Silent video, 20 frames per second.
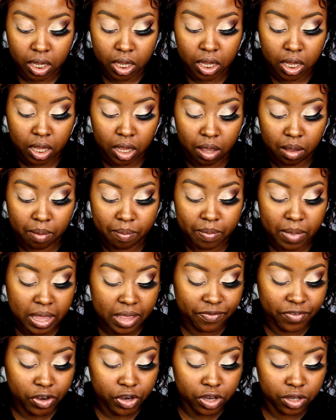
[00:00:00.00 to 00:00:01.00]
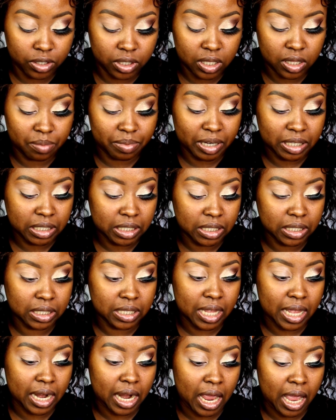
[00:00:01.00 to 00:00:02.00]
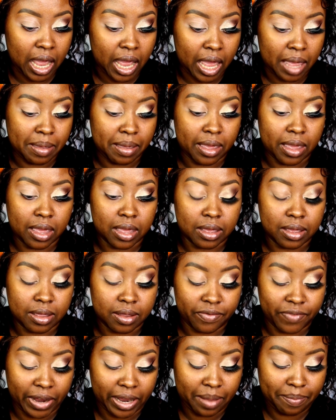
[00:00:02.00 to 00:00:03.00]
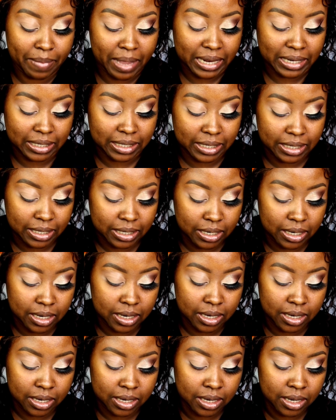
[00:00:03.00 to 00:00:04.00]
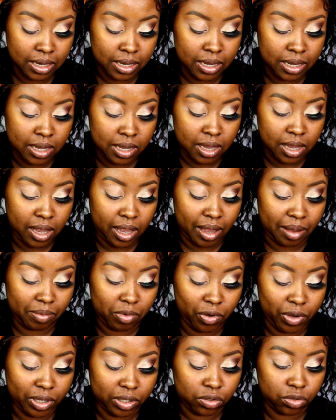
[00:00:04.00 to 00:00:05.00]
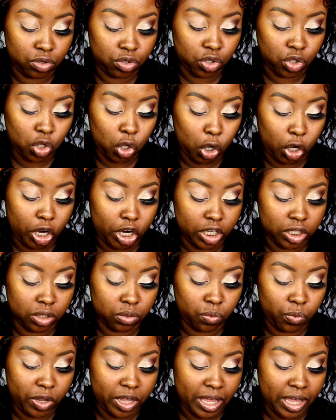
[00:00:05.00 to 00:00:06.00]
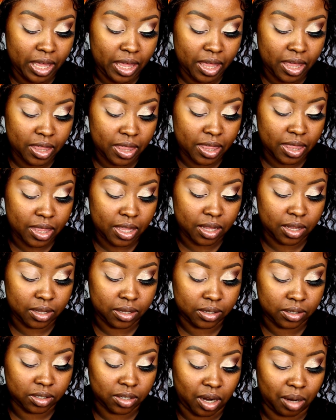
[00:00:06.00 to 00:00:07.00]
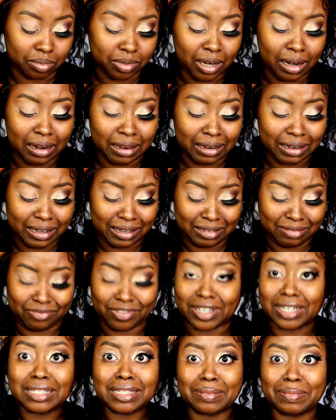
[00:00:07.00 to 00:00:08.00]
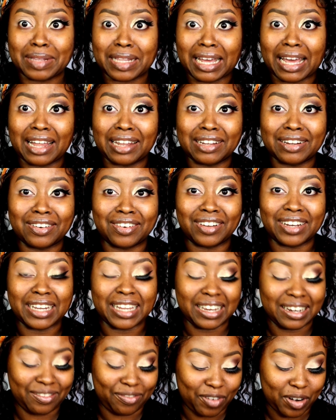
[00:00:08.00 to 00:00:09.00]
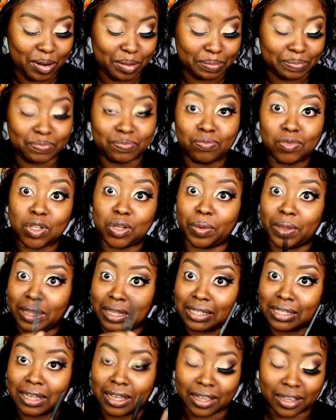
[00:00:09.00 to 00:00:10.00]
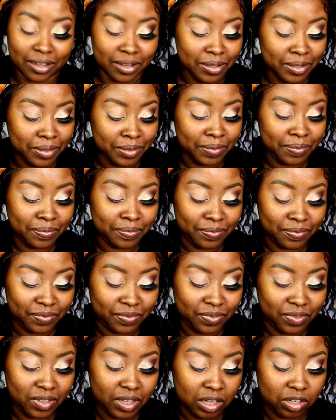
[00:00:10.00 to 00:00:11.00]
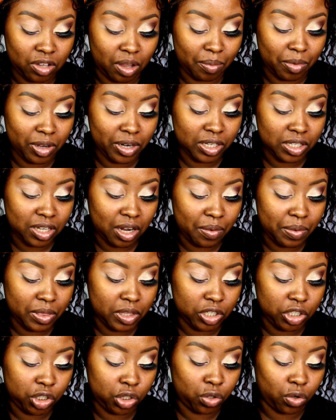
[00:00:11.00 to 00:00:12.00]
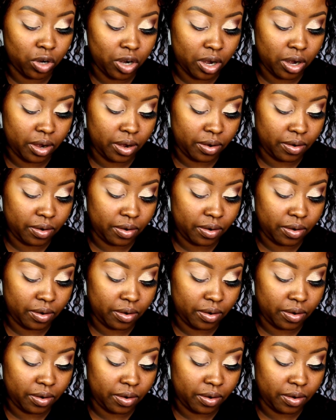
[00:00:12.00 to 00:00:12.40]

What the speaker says: if you're using the brushes that I recommended, I'm going to start with, sorry, I'm trying to get rid of some of the color on it from doing this eye. So I'm going to start with the short,